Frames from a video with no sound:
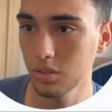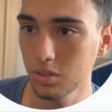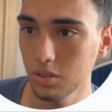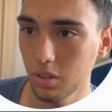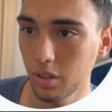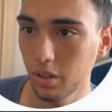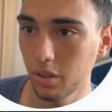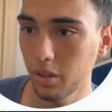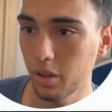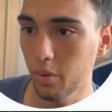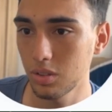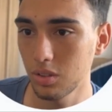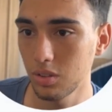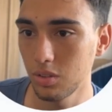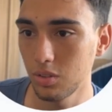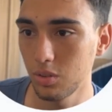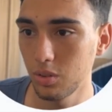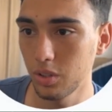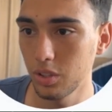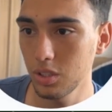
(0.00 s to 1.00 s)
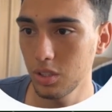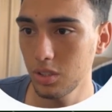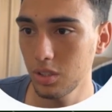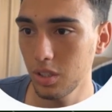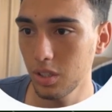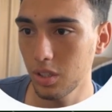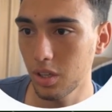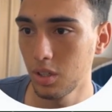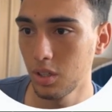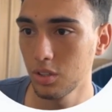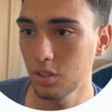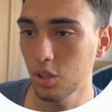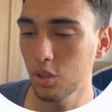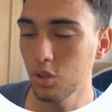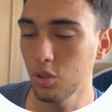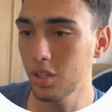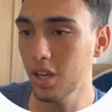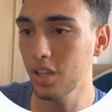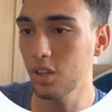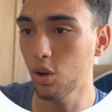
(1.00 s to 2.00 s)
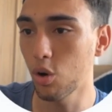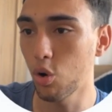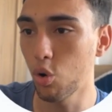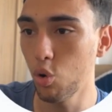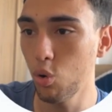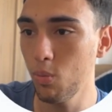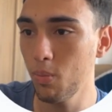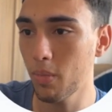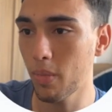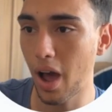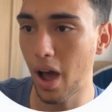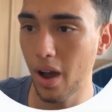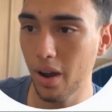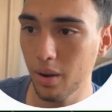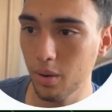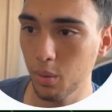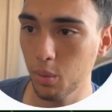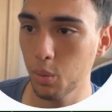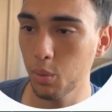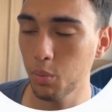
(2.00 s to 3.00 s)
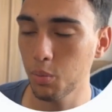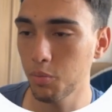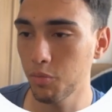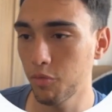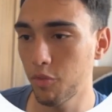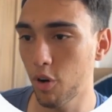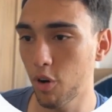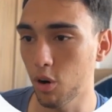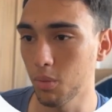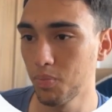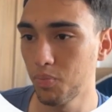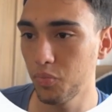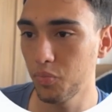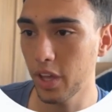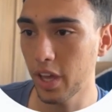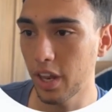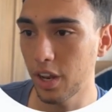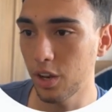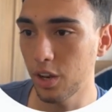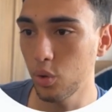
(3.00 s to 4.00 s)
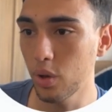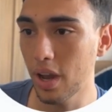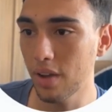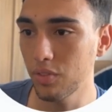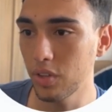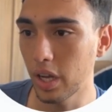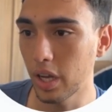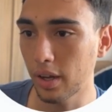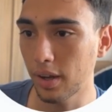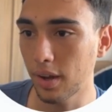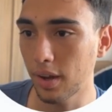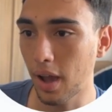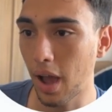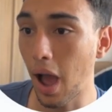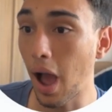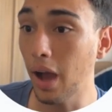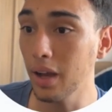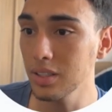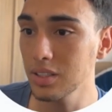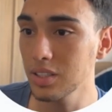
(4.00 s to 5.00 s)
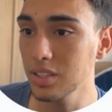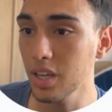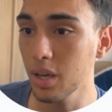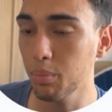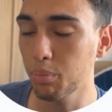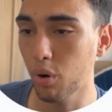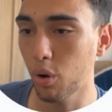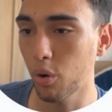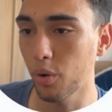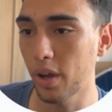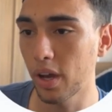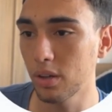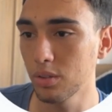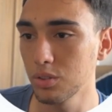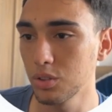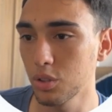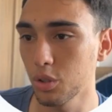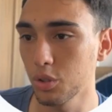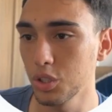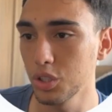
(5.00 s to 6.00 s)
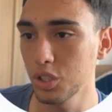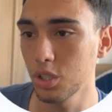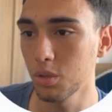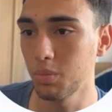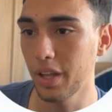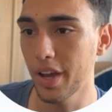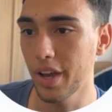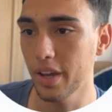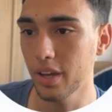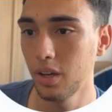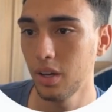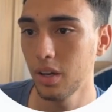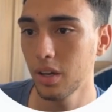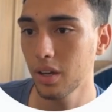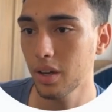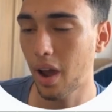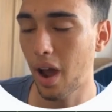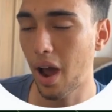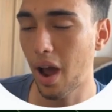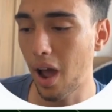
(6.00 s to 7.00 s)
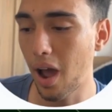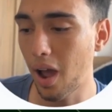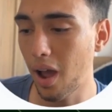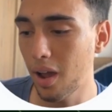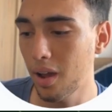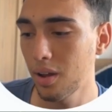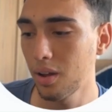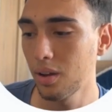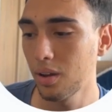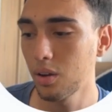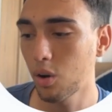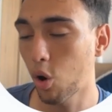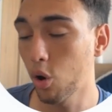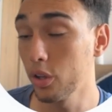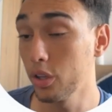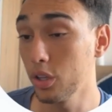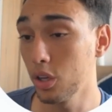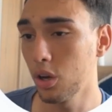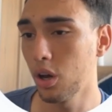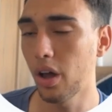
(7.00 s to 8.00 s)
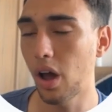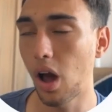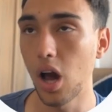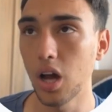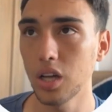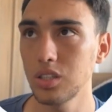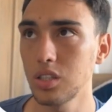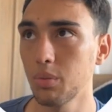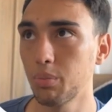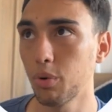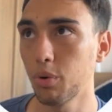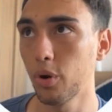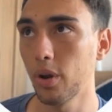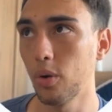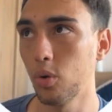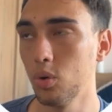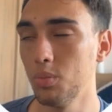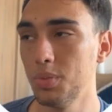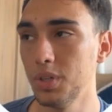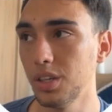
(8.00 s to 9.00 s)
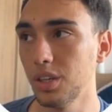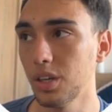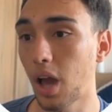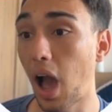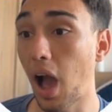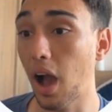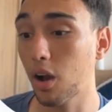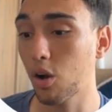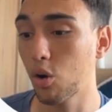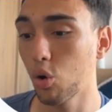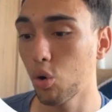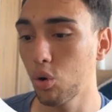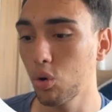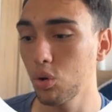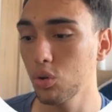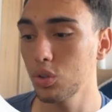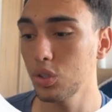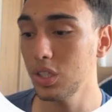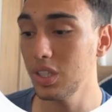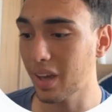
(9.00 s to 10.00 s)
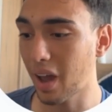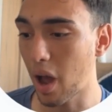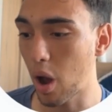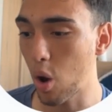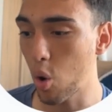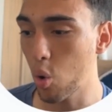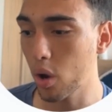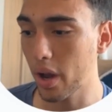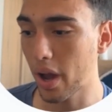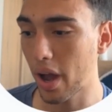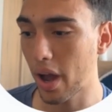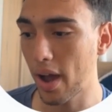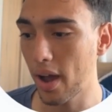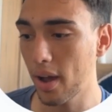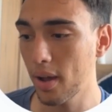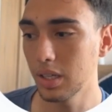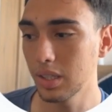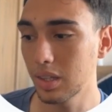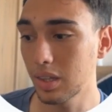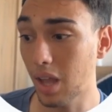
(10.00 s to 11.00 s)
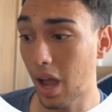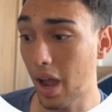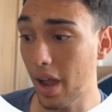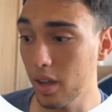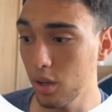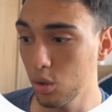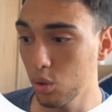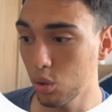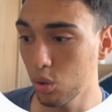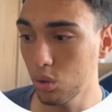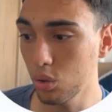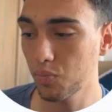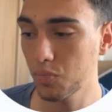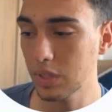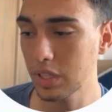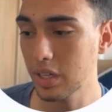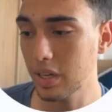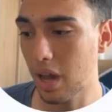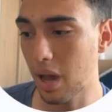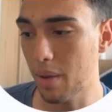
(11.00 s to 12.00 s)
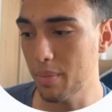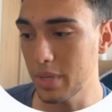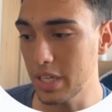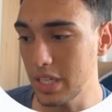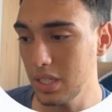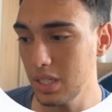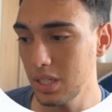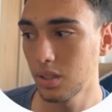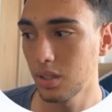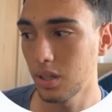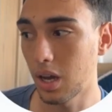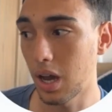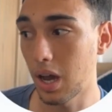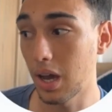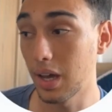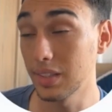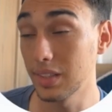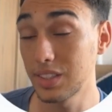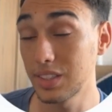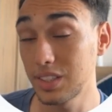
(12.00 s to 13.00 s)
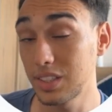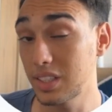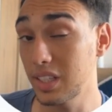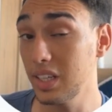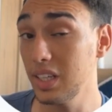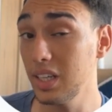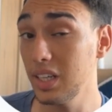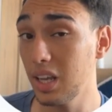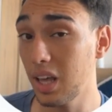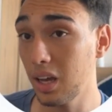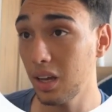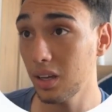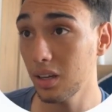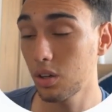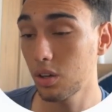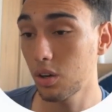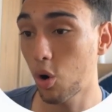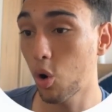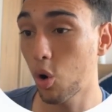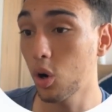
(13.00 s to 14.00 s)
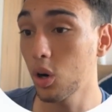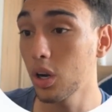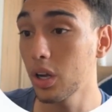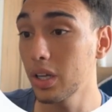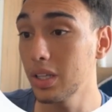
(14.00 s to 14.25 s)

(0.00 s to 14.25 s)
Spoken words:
So there we go. You do it just like that. So you take the ag verb, and then you have the ang set pronoun. So this could be like ka, or ang set pronoun would be ako, ikaw, ka, tayo, kami, sila, or